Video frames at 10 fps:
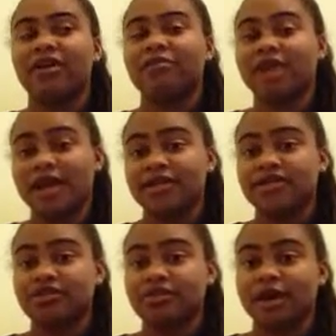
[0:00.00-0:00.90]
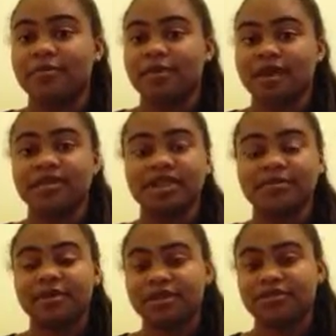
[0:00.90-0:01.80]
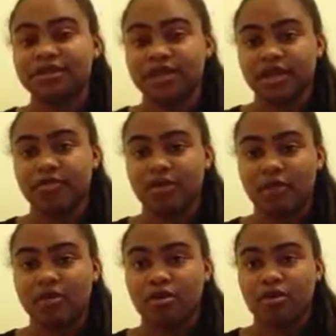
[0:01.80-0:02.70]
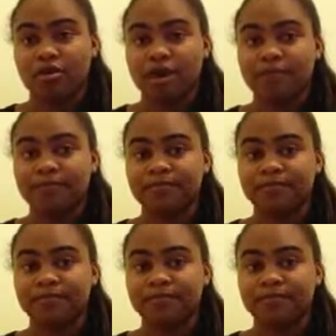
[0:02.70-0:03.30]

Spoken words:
applied to and being accepted into a study abroad program.